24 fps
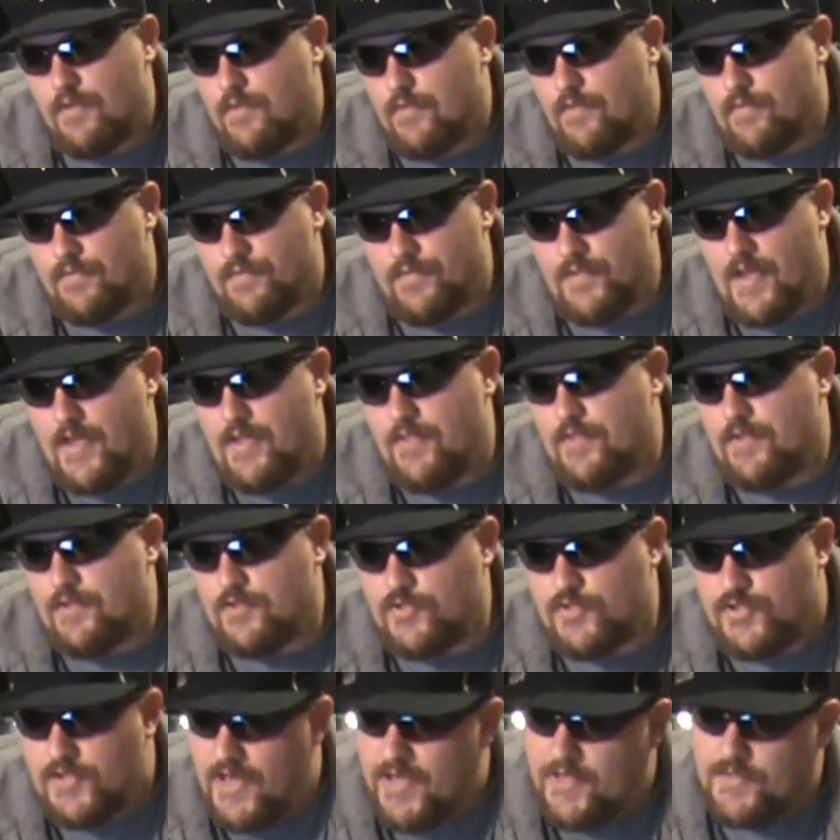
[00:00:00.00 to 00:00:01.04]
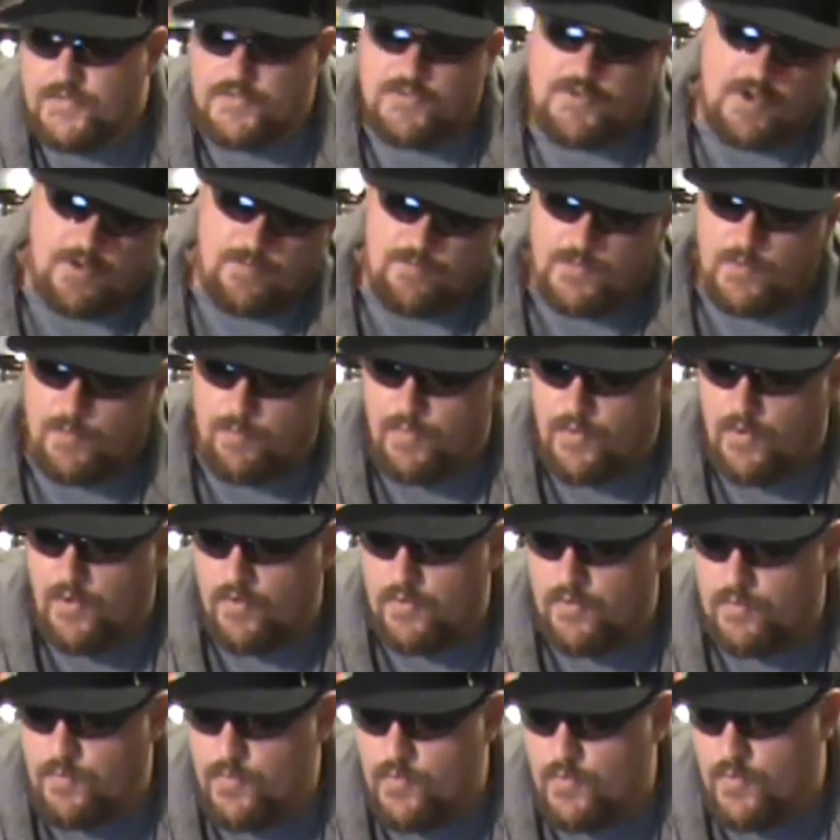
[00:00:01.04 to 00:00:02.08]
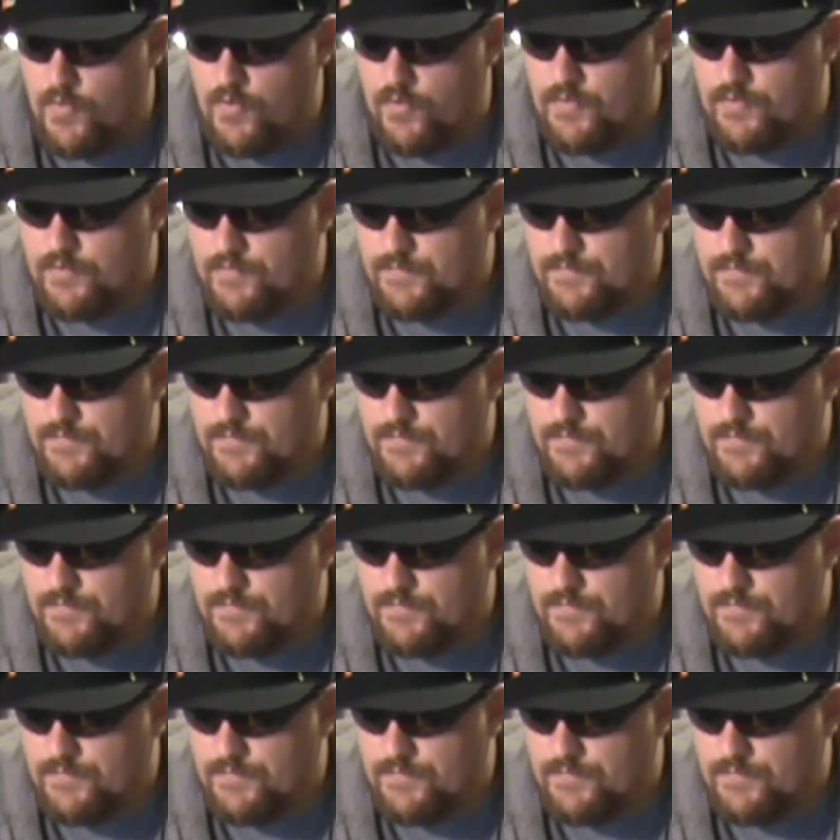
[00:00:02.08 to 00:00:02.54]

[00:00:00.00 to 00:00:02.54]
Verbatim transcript: And then the Jets come to Baltimore.